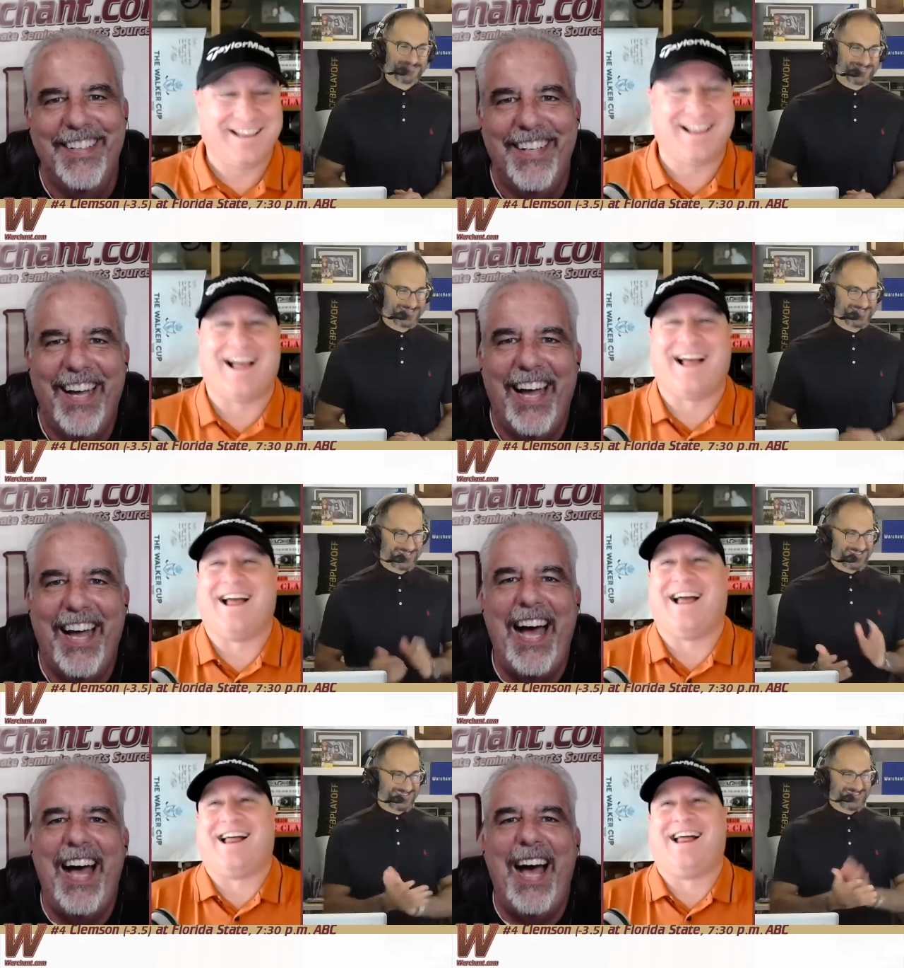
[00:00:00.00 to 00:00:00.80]
Speaker 1: I,
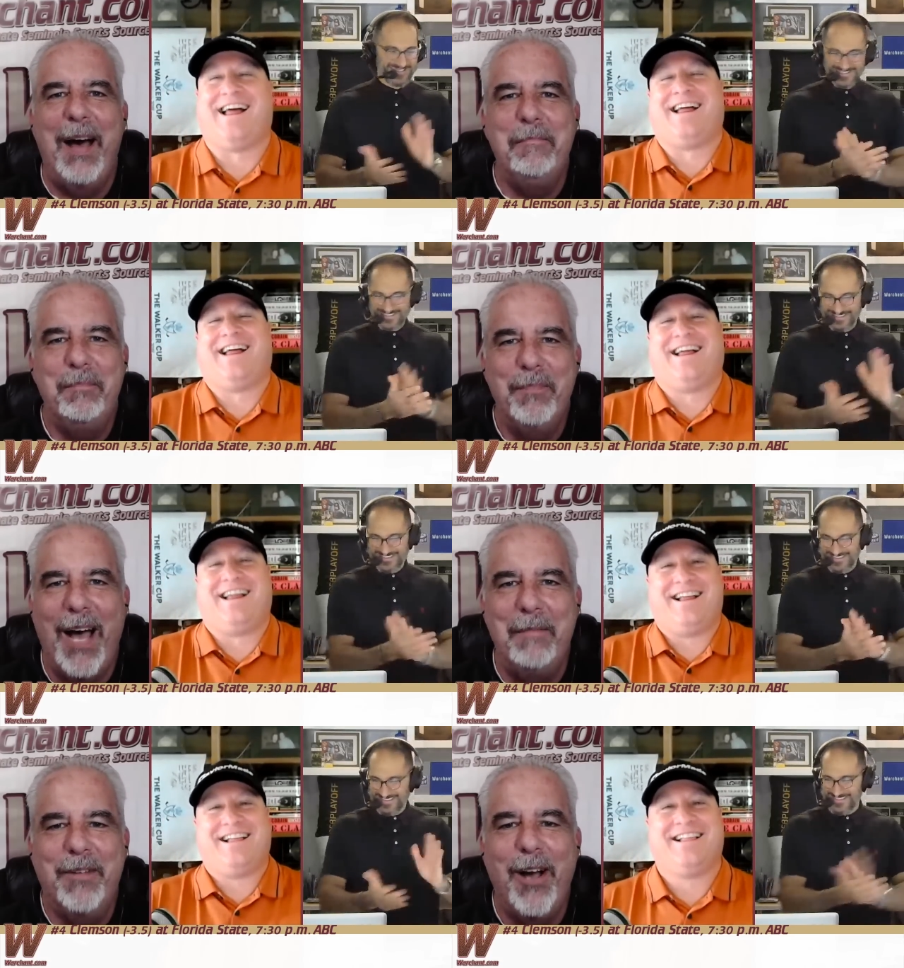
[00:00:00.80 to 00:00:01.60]
am I'm,
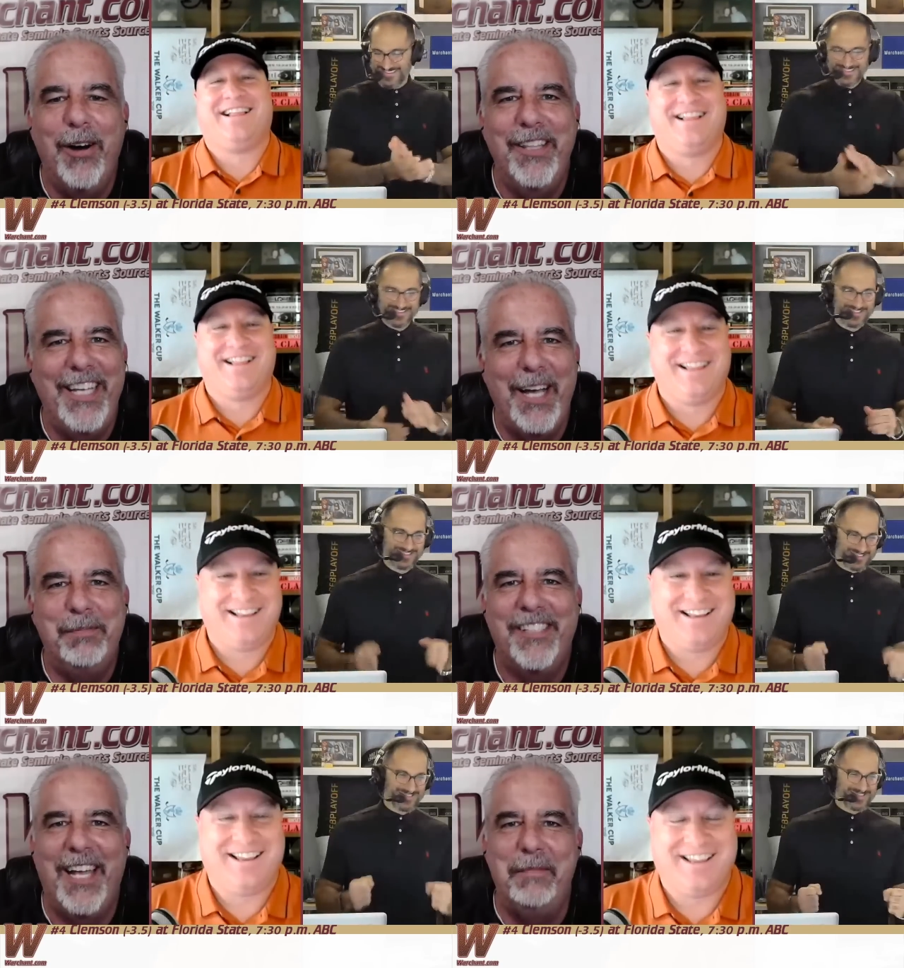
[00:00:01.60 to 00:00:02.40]
I'm calling the
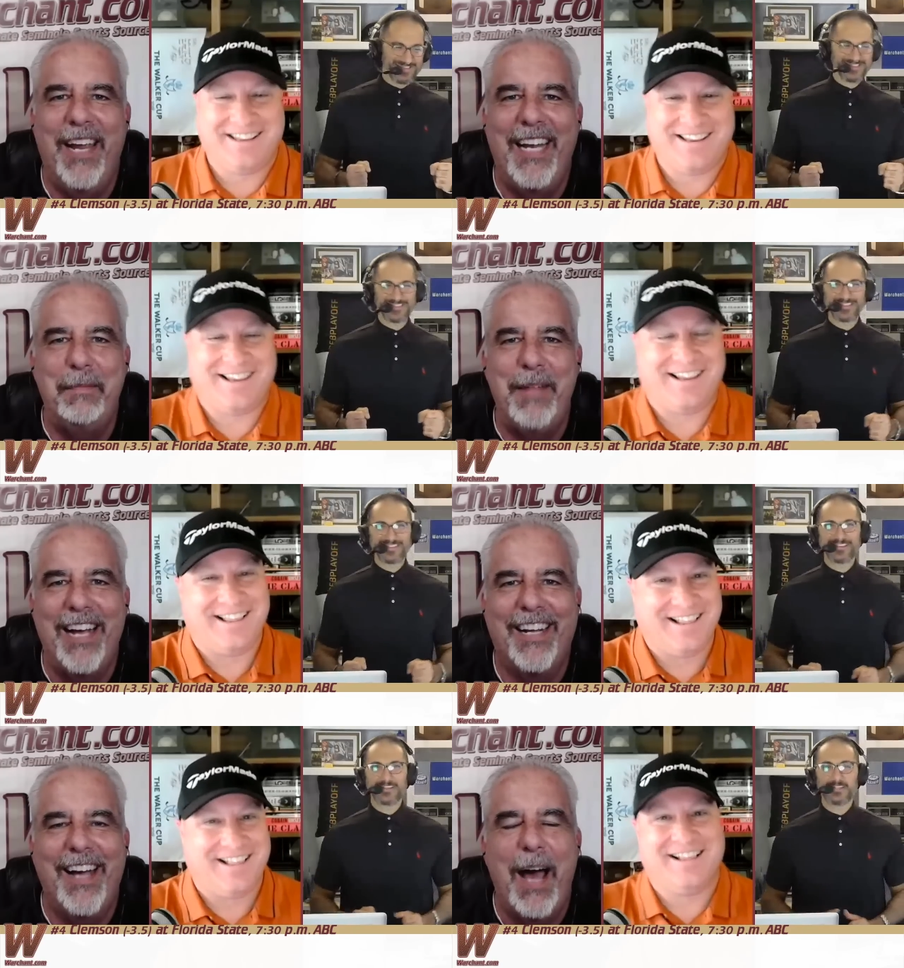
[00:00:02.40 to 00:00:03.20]
upset, man. I'm
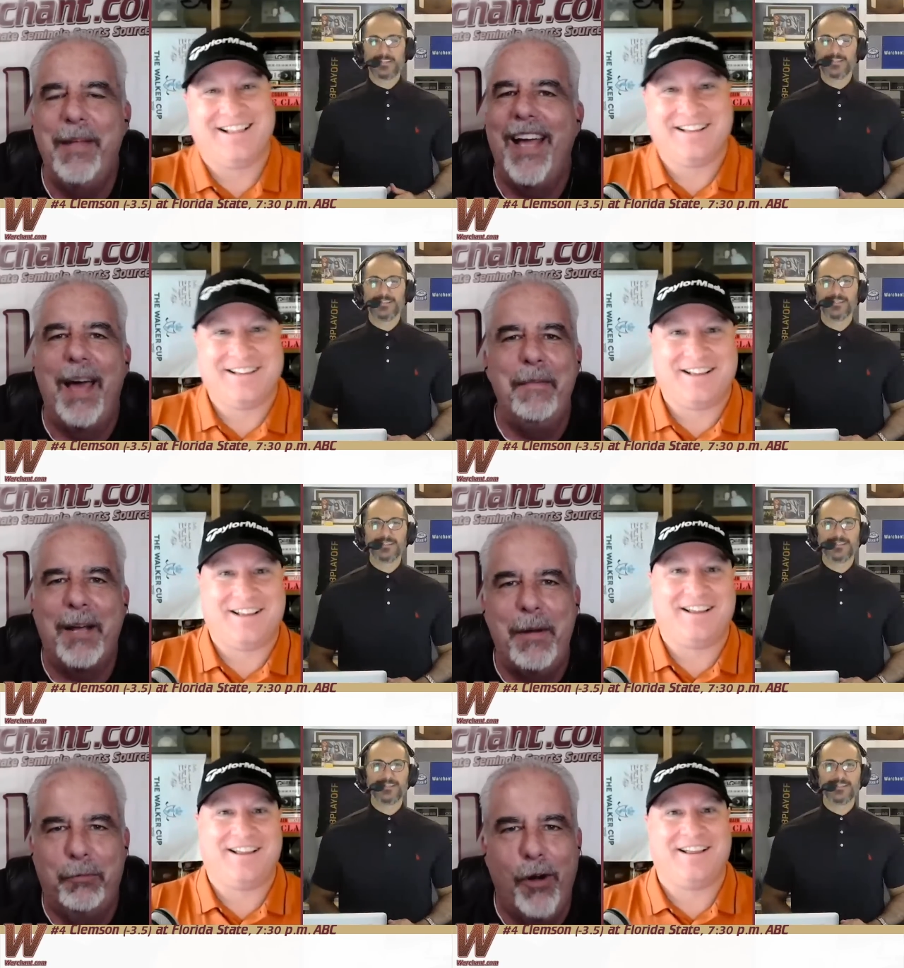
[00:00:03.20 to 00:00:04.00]
not I'm not I'm not gonna
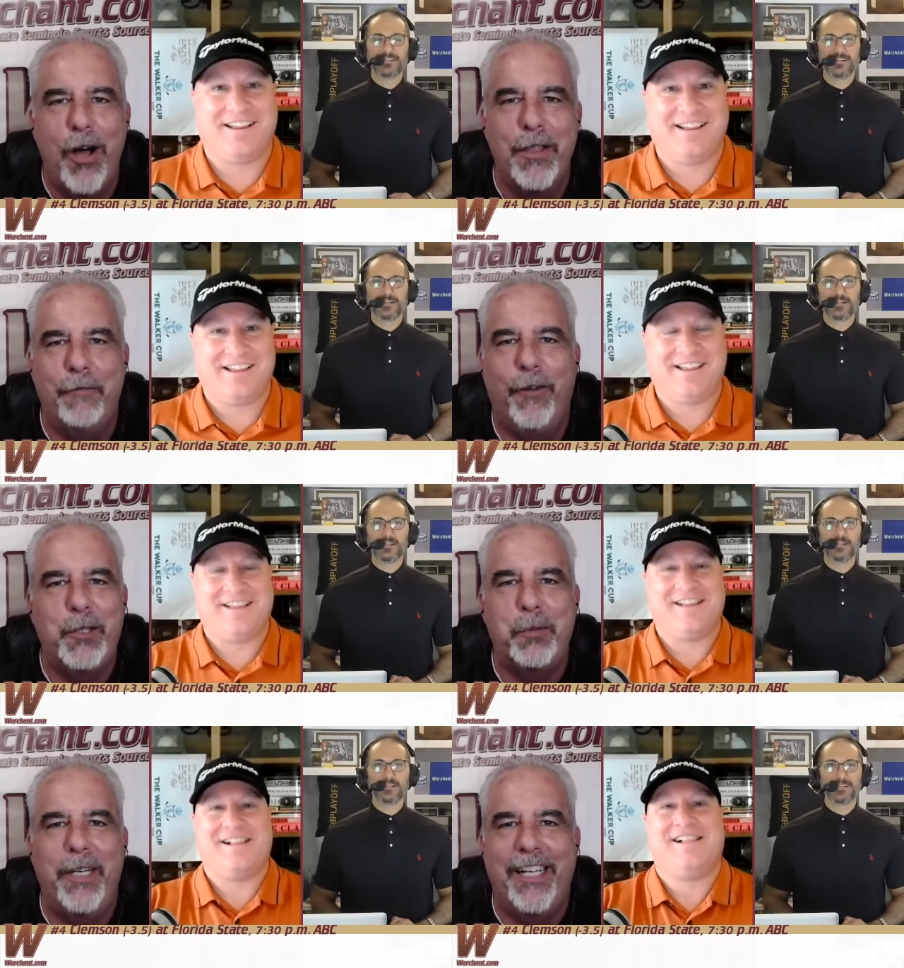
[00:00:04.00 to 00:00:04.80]
be wrong the
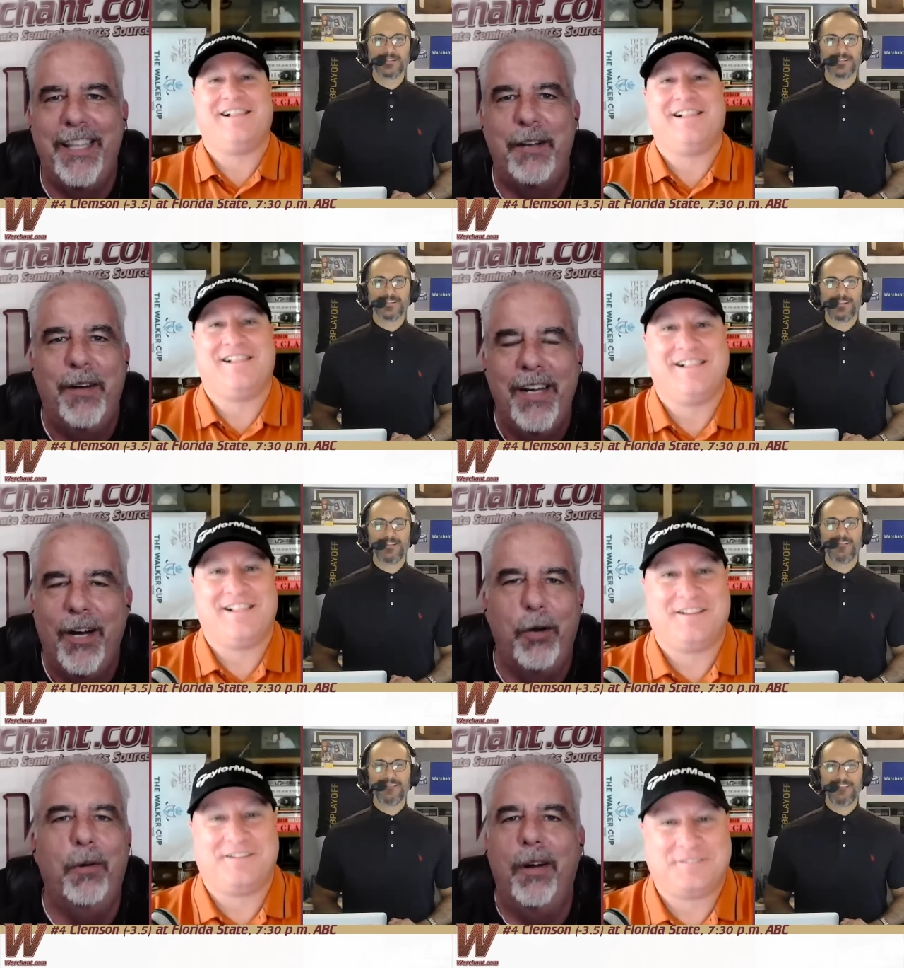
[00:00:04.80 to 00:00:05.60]
first week and then
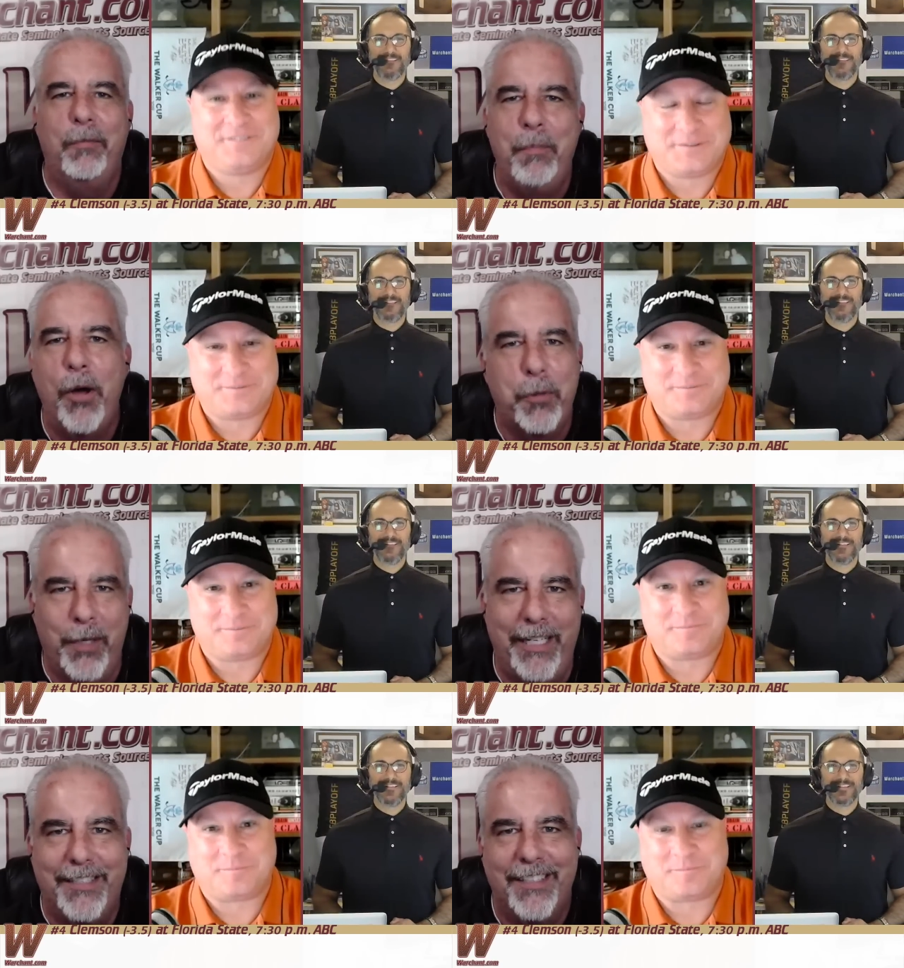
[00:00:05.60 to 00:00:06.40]
or both
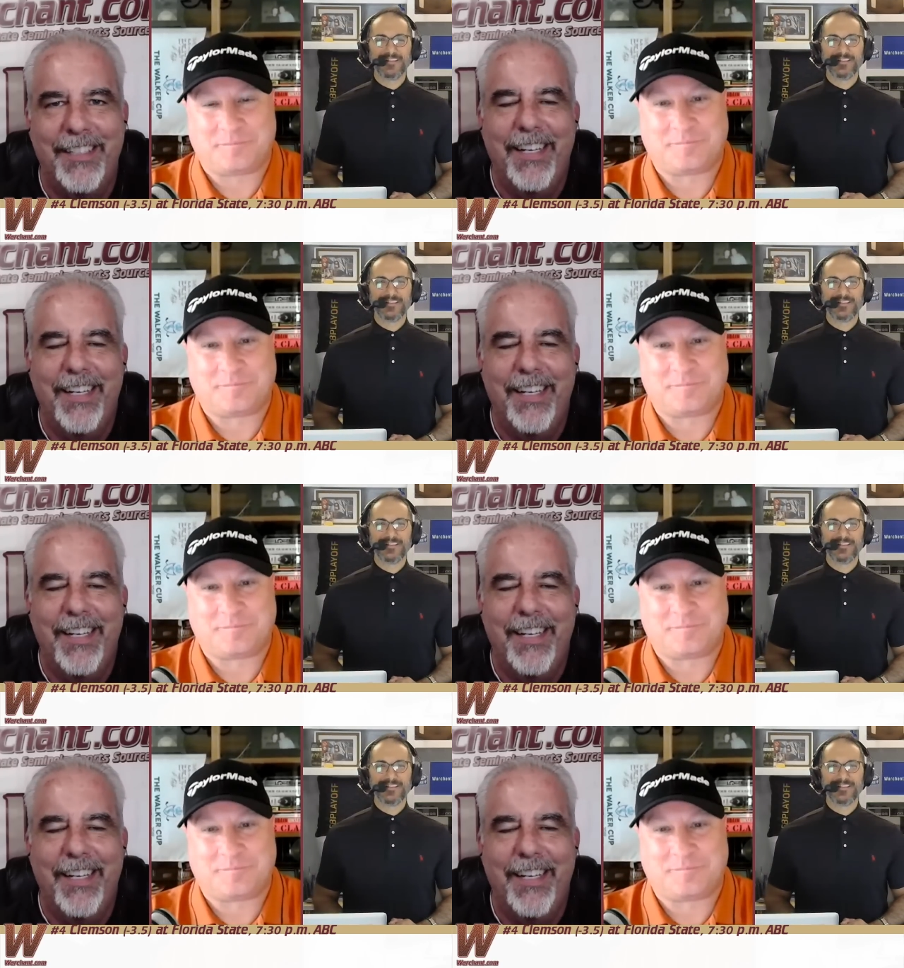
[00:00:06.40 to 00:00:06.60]
weeks.